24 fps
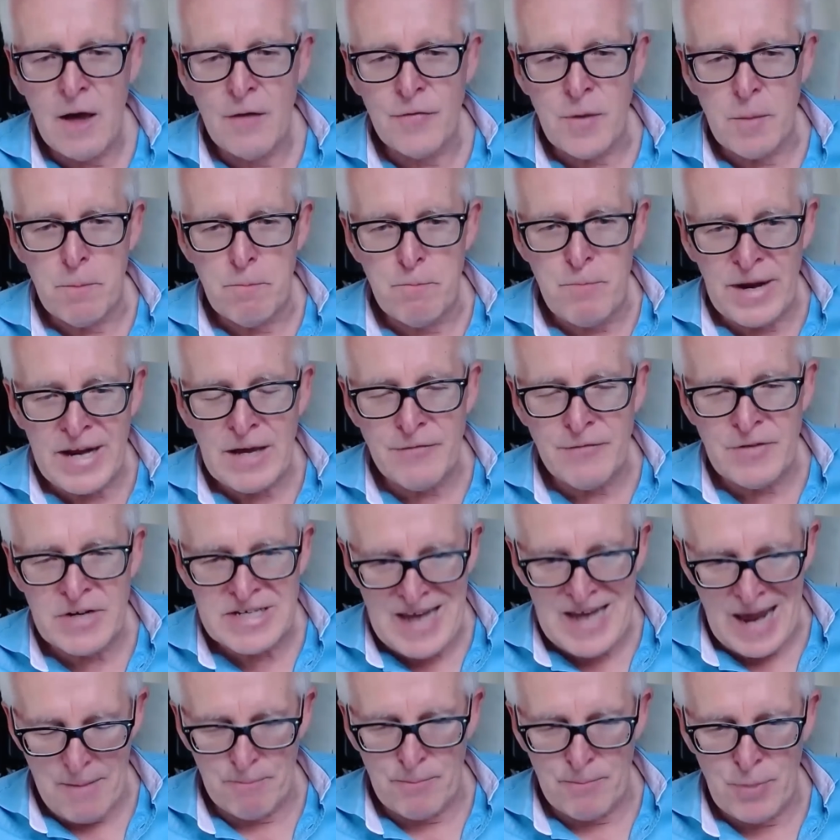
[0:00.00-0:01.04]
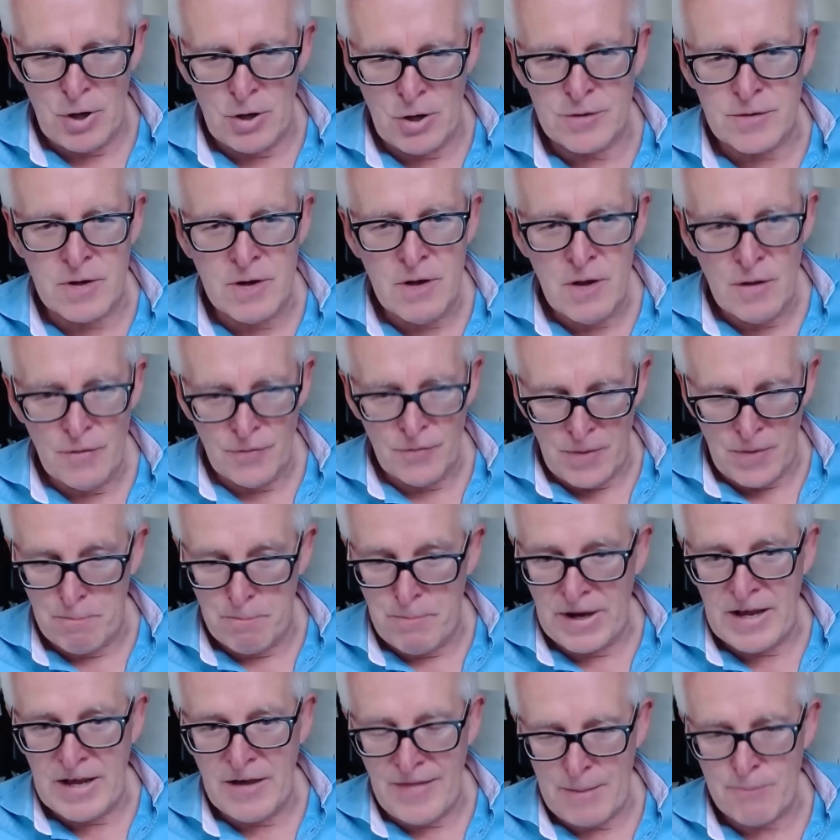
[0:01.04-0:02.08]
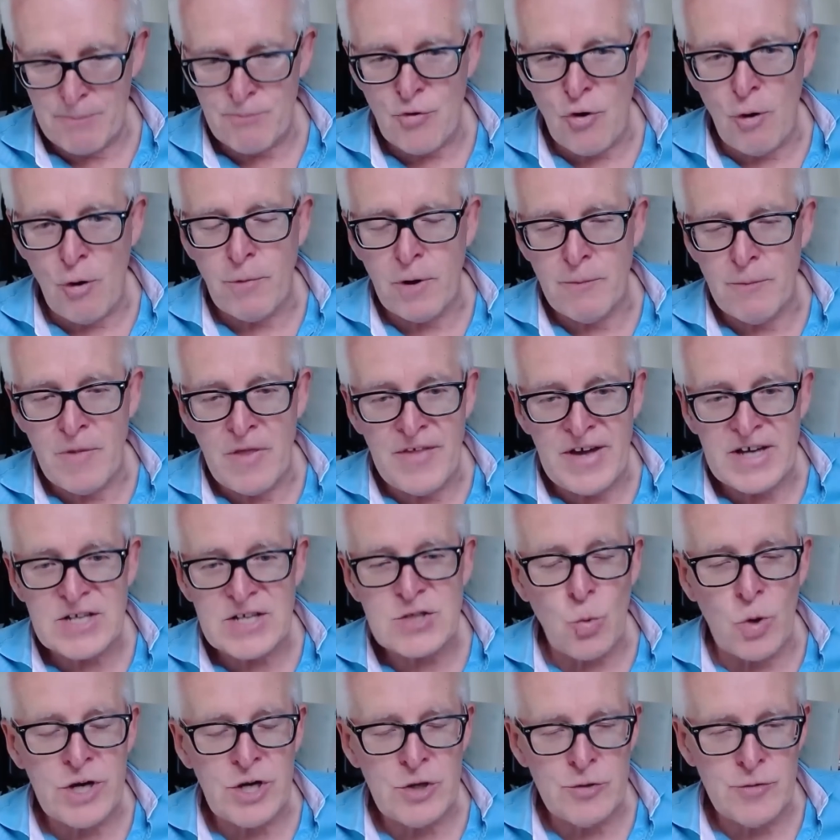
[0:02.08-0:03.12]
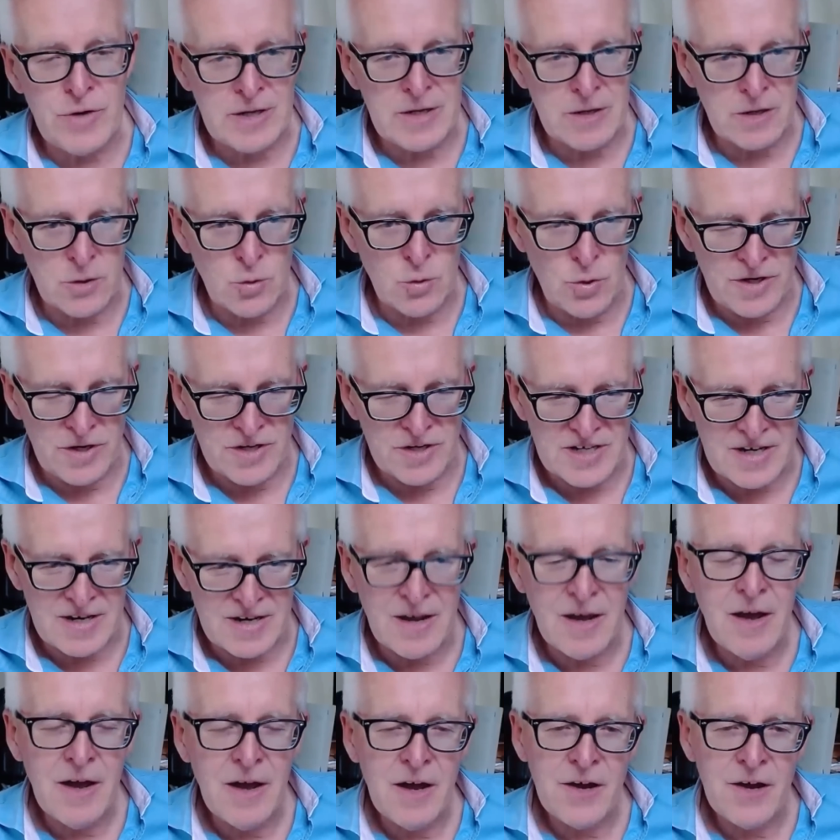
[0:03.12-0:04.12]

The bigger the debt burden, the bigger that problem. And that's why you need liquidity.